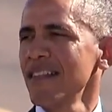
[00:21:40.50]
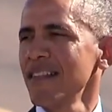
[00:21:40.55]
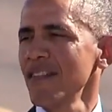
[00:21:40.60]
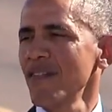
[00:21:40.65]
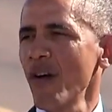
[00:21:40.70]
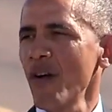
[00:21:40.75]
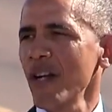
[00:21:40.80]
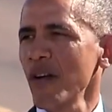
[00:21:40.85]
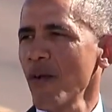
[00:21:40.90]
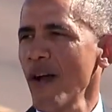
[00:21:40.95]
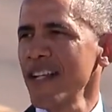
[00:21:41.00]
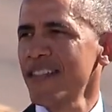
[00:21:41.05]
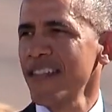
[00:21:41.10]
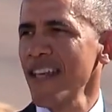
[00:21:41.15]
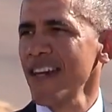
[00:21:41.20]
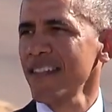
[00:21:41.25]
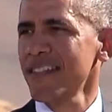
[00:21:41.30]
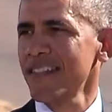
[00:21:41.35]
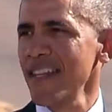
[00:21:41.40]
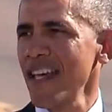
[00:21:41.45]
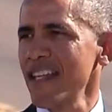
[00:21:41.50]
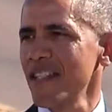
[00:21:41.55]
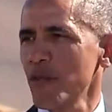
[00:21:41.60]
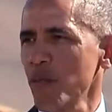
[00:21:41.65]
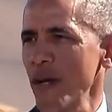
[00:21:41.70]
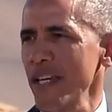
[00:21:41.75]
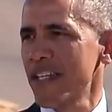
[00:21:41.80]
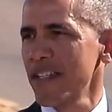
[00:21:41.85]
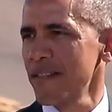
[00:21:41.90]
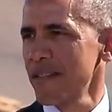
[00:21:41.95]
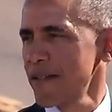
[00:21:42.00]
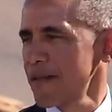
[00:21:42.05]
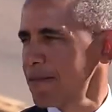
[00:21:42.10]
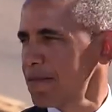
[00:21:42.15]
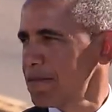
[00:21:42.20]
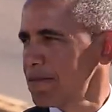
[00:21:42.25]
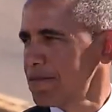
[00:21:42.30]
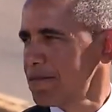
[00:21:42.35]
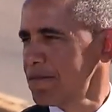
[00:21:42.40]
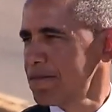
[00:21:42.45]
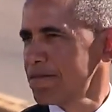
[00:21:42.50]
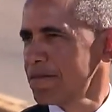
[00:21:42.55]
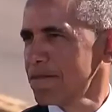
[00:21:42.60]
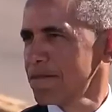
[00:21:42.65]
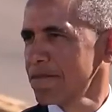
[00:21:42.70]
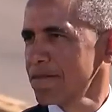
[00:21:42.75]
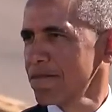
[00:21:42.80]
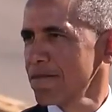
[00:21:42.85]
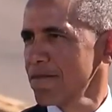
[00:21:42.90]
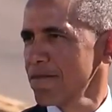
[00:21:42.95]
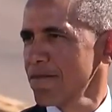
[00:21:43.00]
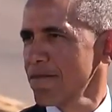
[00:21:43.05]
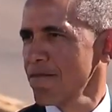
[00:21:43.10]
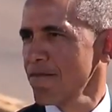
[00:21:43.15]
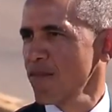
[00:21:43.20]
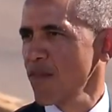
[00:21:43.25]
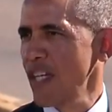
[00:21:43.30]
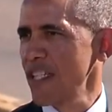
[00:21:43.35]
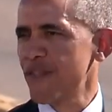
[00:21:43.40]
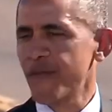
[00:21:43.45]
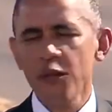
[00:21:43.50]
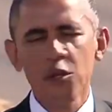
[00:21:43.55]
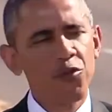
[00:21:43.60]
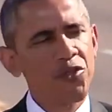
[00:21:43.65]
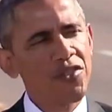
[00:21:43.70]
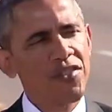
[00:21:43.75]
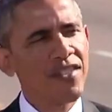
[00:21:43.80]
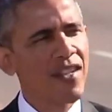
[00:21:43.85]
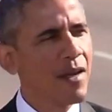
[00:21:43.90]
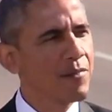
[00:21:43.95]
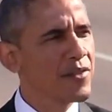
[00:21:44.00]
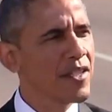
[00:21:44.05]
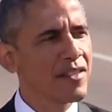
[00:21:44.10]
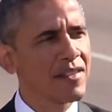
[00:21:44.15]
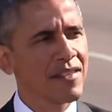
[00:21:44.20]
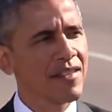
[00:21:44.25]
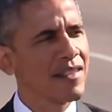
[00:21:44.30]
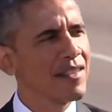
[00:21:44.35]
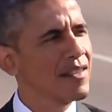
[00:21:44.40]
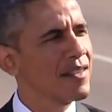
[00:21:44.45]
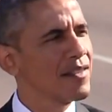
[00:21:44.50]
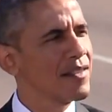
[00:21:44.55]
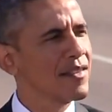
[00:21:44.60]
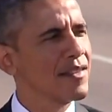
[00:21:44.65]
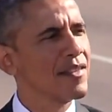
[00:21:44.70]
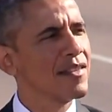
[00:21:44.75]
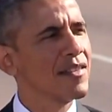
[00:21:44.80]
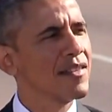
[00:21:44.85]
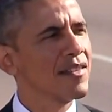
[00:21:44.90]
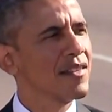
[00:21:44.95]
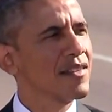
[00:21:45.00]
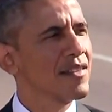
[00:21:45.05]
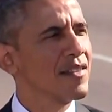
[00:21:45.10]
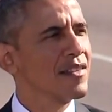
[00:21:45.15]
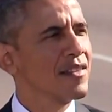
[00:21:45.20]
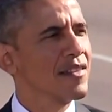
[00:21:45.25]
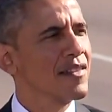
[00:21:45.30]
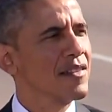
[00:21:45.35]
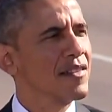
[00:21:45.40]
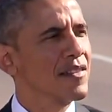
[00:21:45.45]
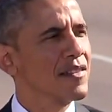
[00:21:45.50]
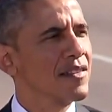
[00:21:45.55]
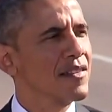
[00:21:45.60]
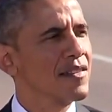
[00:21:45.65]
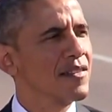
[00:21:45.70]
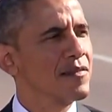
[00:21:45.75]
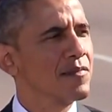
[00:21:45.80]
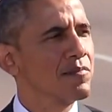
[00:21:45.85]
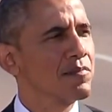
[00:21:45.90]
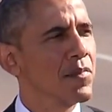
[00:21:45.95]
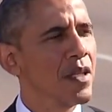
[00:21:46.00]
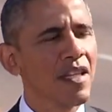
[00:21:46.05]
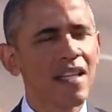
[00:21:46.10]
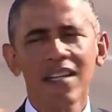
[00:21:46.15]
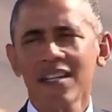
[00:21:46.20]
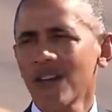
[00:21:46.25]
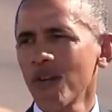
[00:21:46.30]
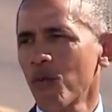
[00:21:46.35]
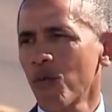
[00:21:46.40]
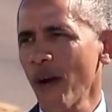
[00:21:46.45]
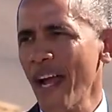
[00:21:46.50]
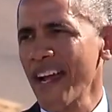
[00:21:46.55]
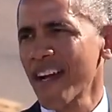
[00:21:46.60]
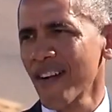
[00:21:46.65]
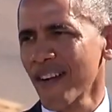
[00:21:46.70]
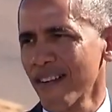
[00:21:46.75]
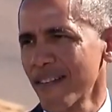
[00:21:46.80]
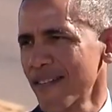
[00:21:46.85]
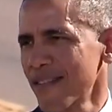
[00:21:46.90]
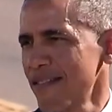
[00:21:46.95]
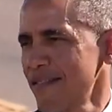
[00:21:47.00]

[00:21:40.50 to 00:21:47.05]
the Voting Rights Act stands weakened. Its future subject to political rancor.